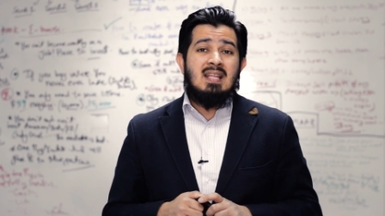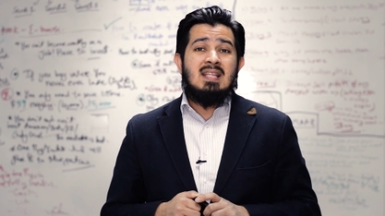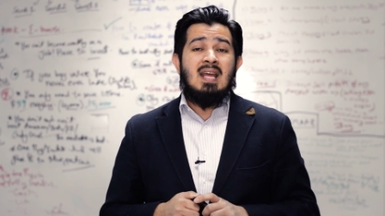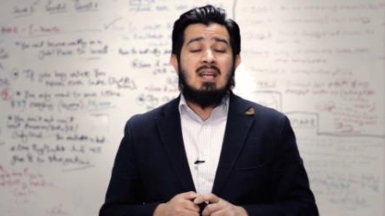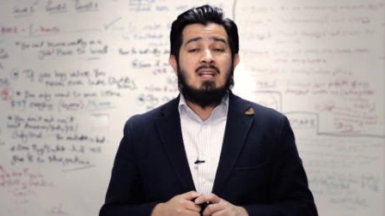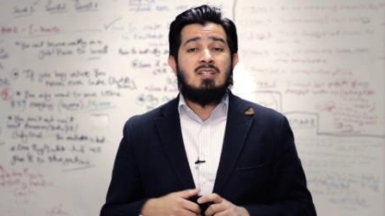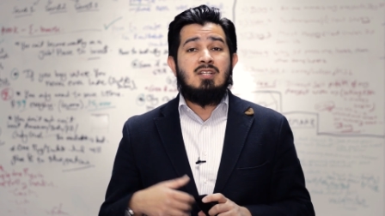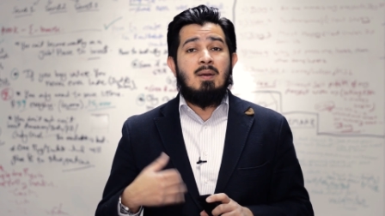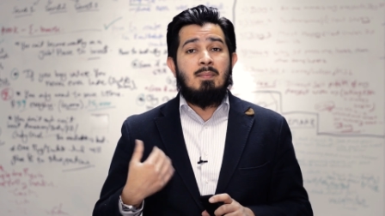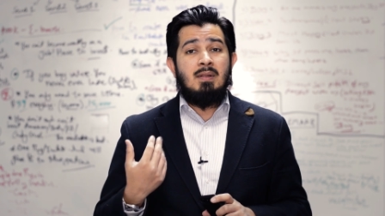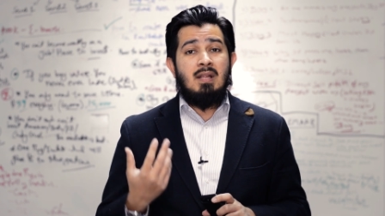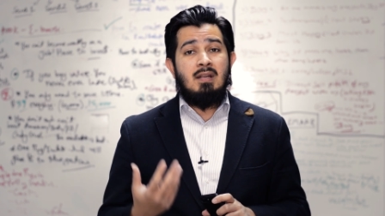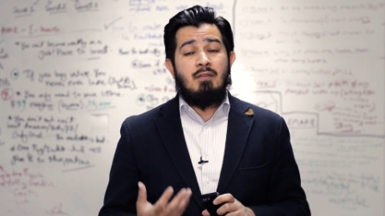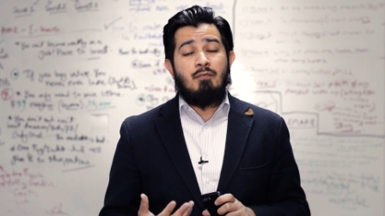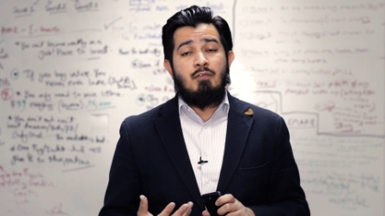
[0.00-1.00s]
that a
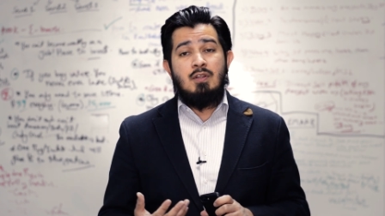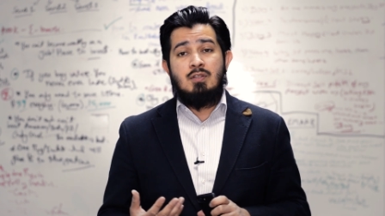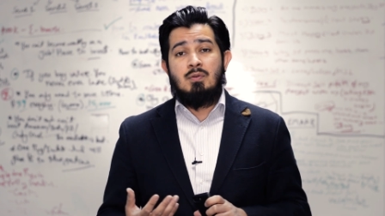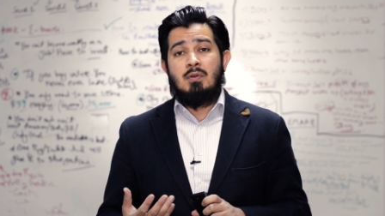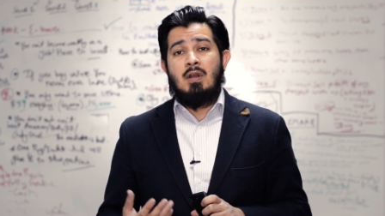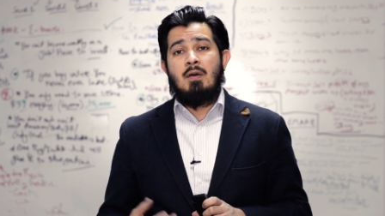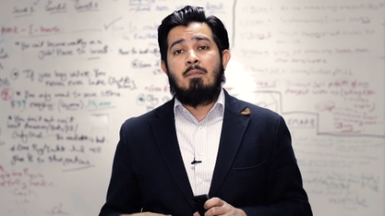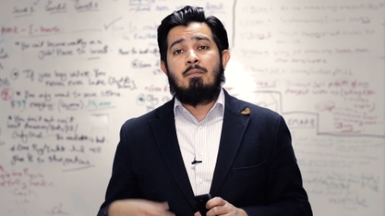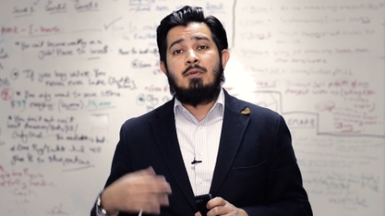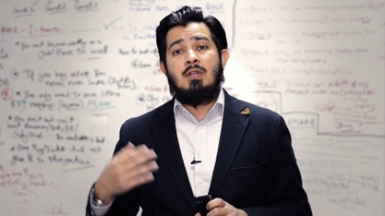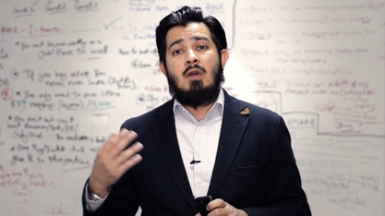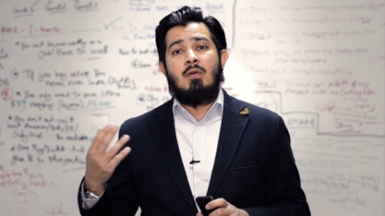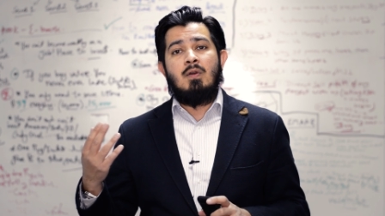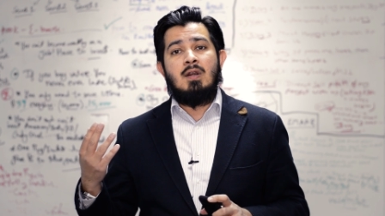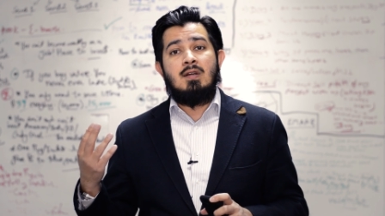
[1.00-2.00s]
Jebel Ali Free Zone
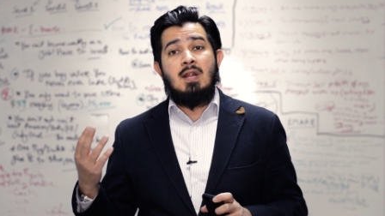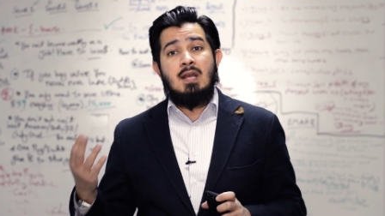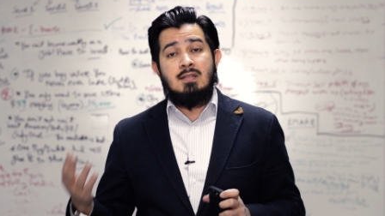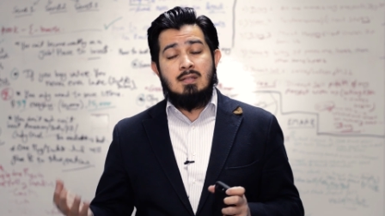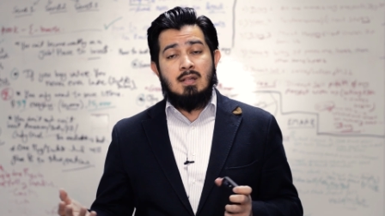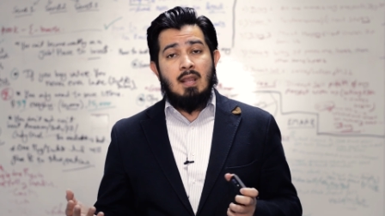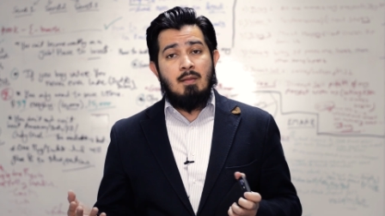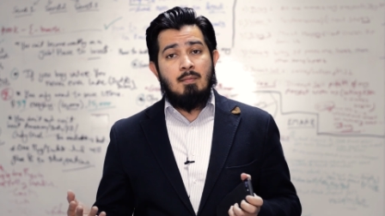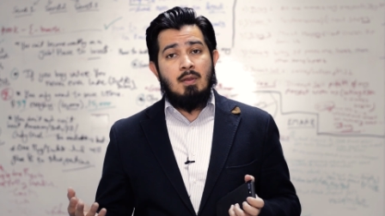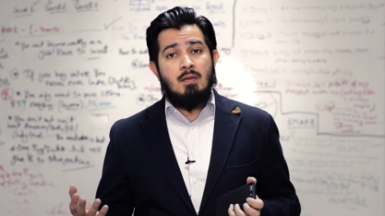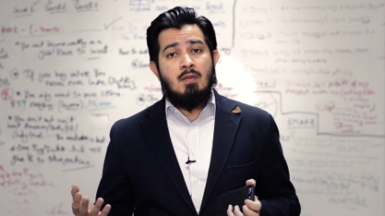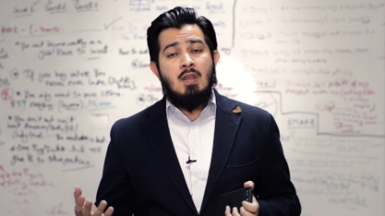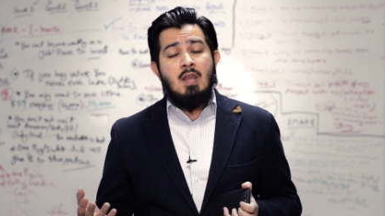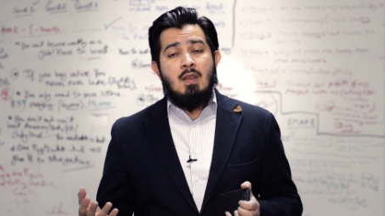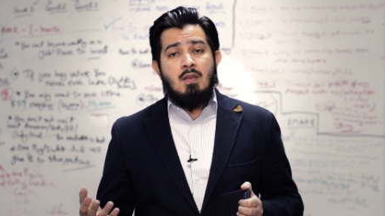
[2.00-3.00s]
company or a Ras Al
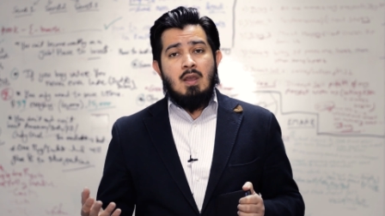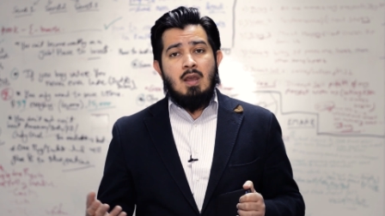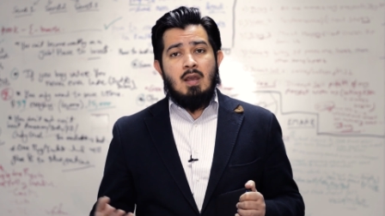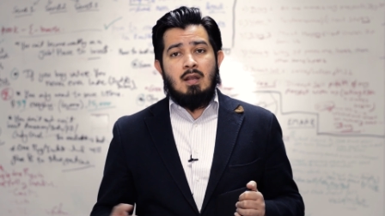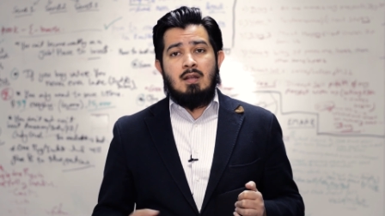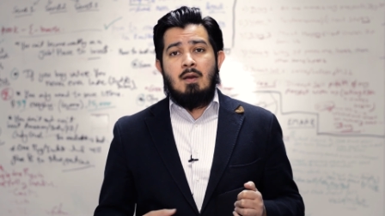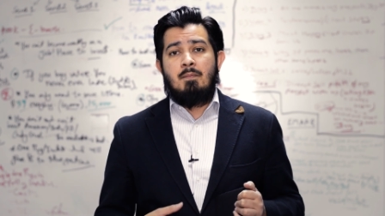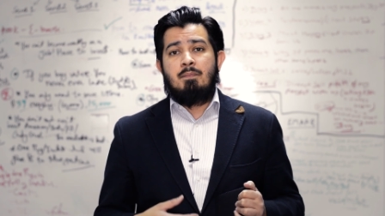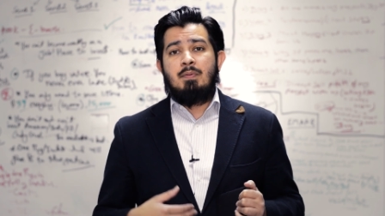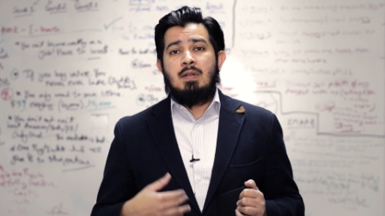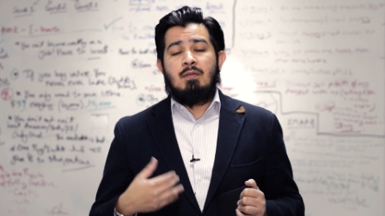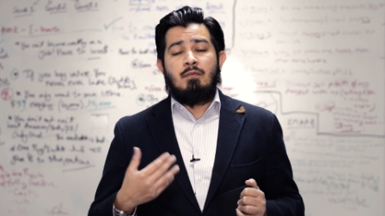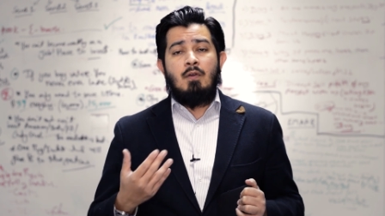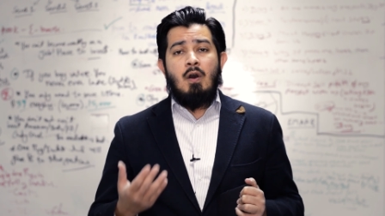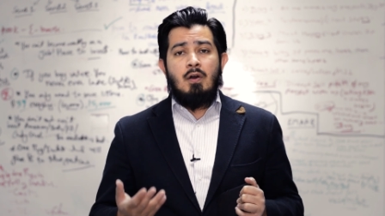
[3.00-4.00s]
Khaimah
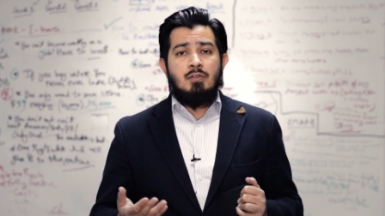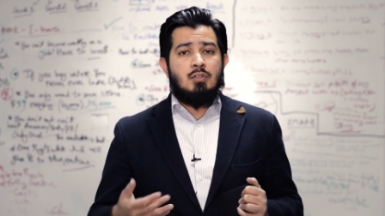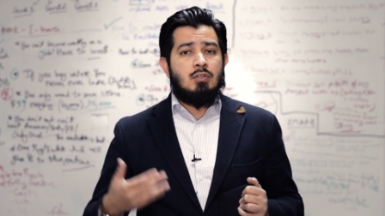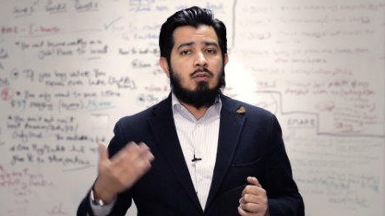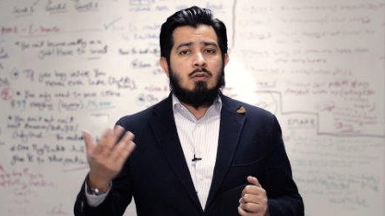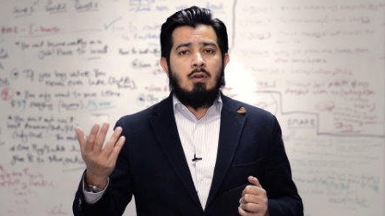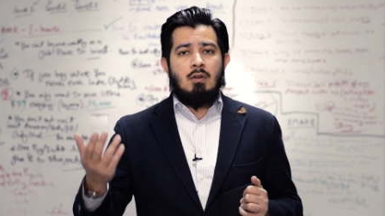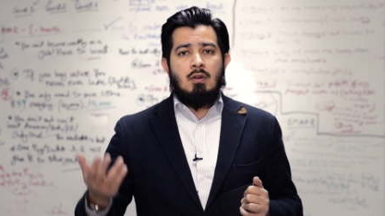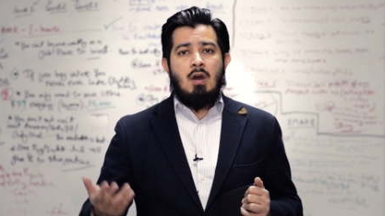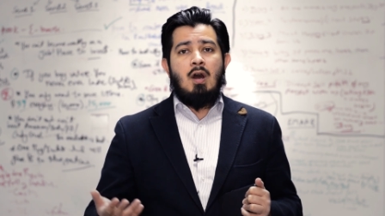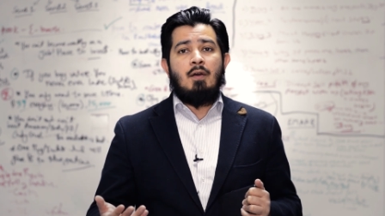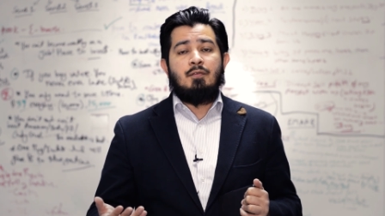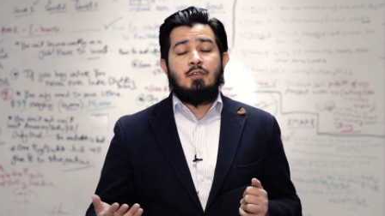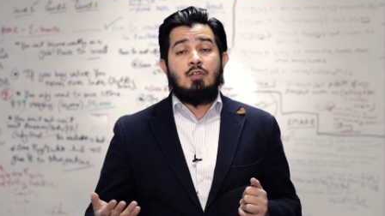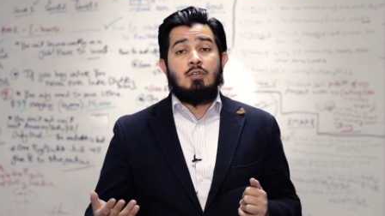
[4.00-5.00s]
company onshore or
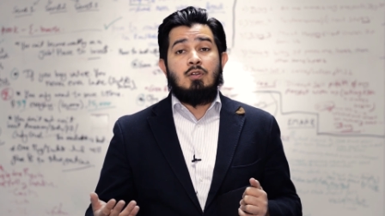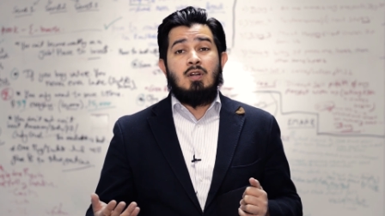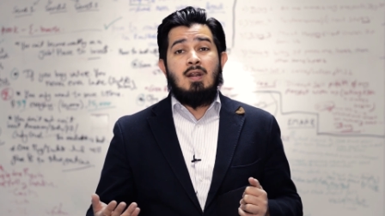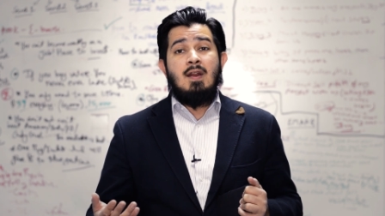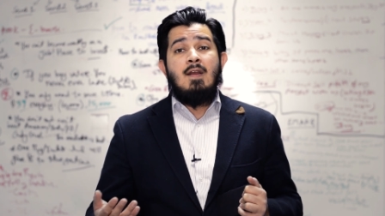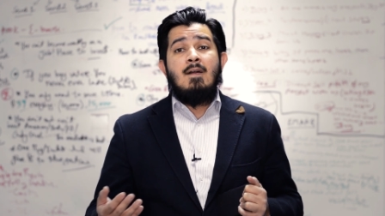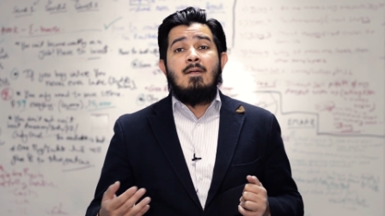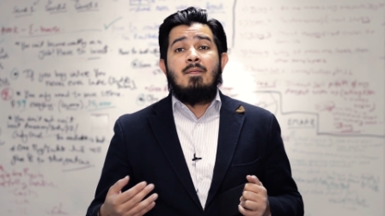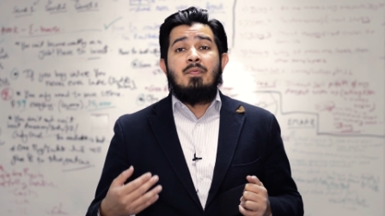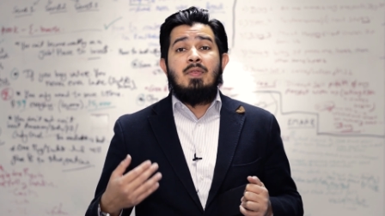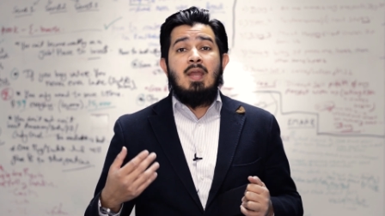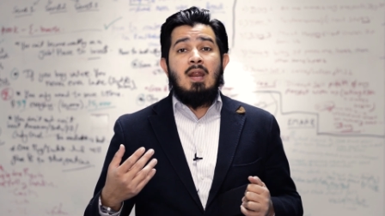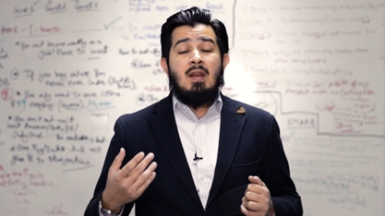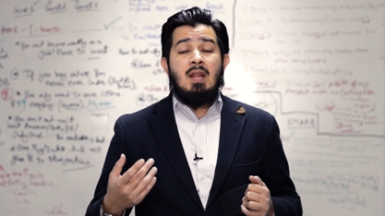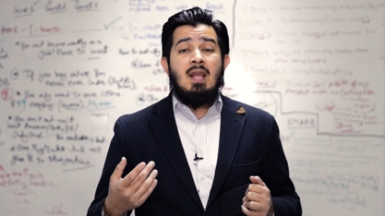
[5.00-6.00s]
offshore,
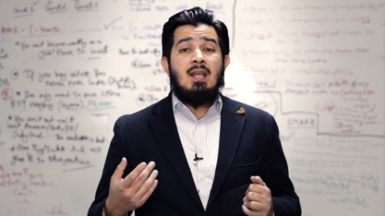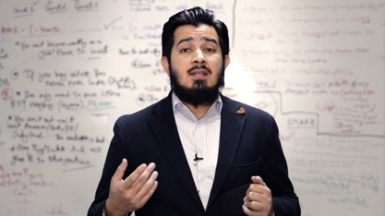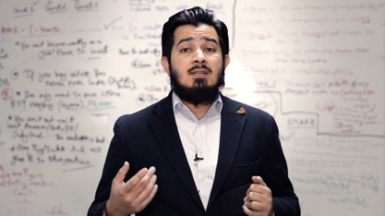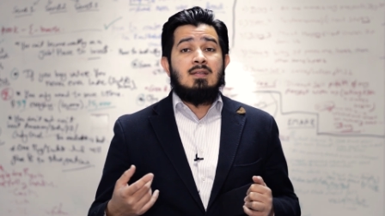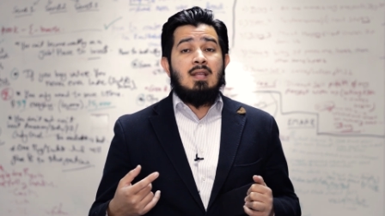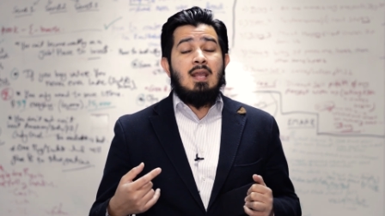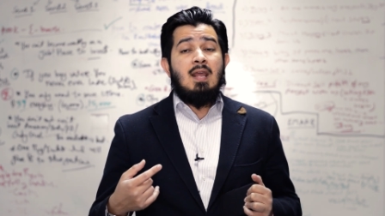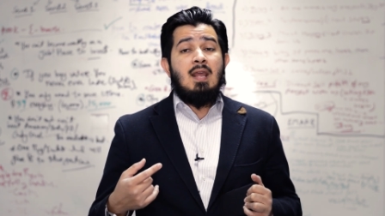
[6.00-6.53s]
there is